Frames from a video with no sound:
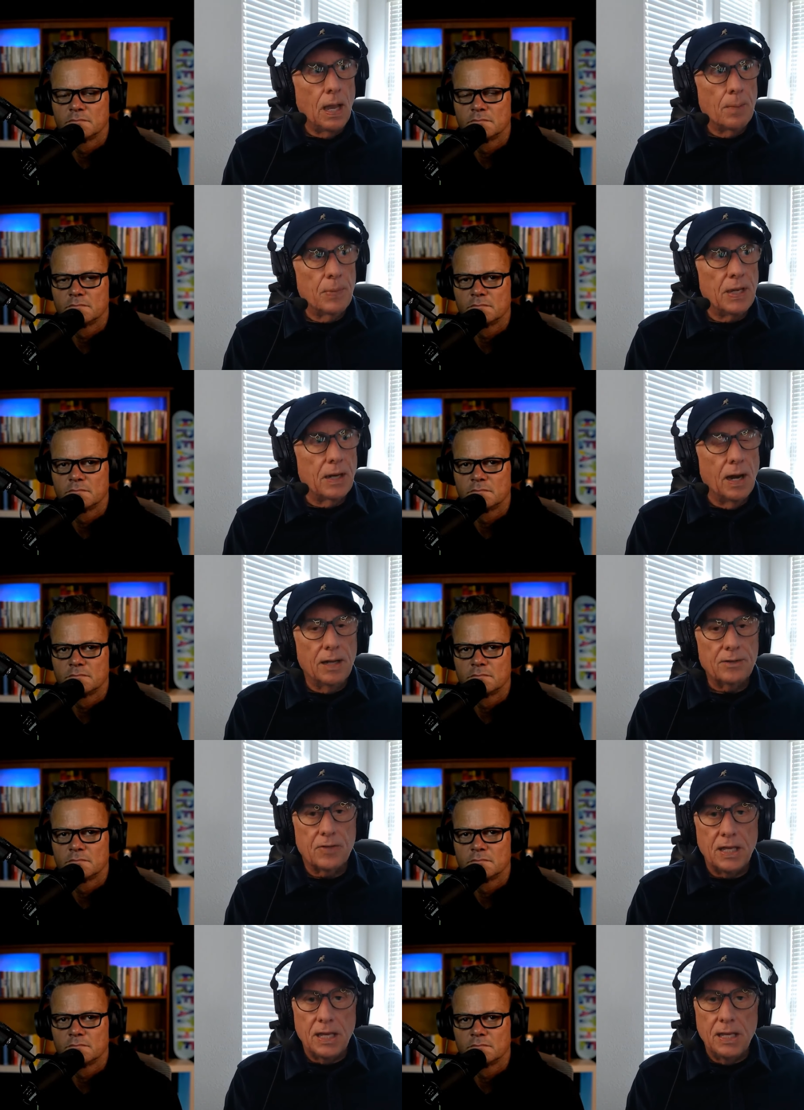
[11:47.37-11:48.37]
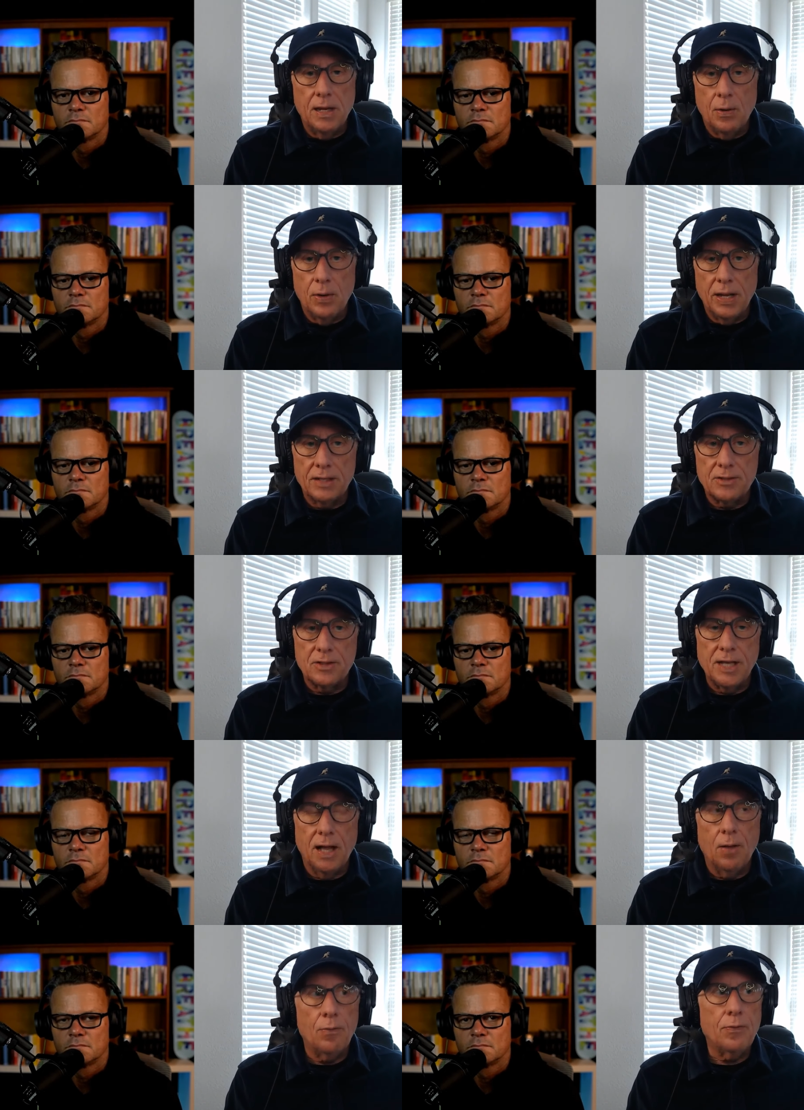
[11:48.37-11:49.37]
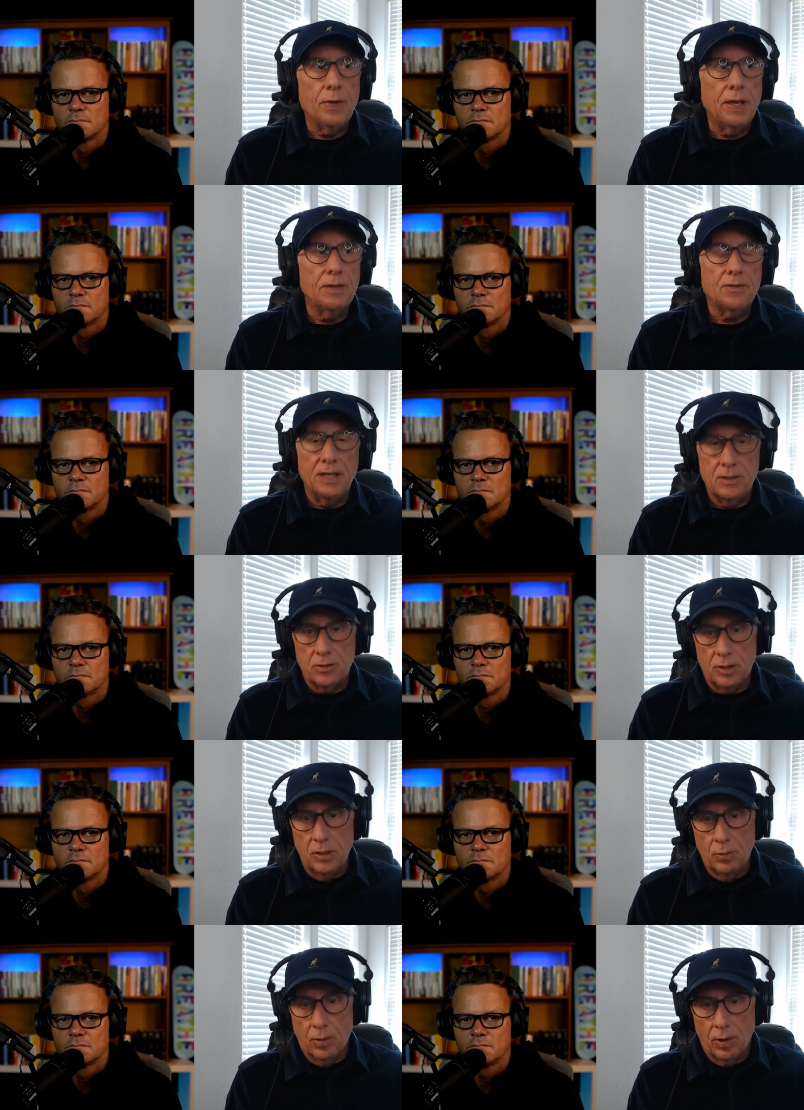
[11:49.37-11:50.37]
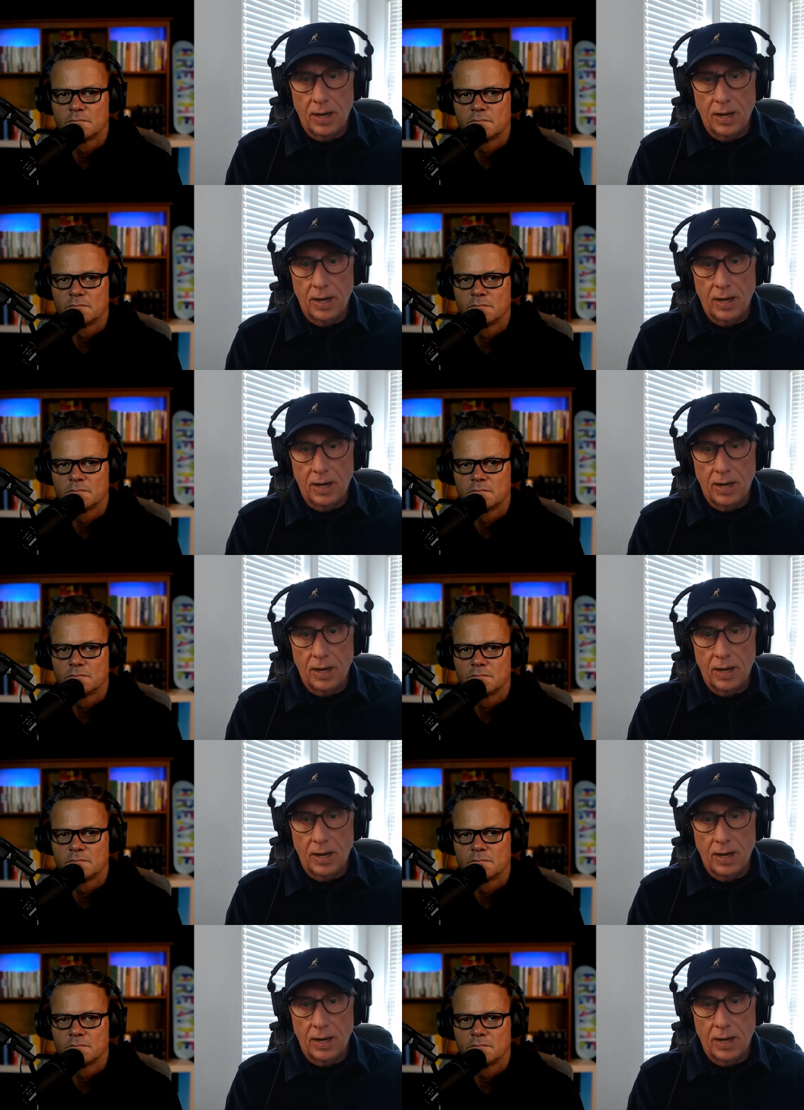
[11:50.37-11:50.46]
Speaker 1: because the ego itself is insecure.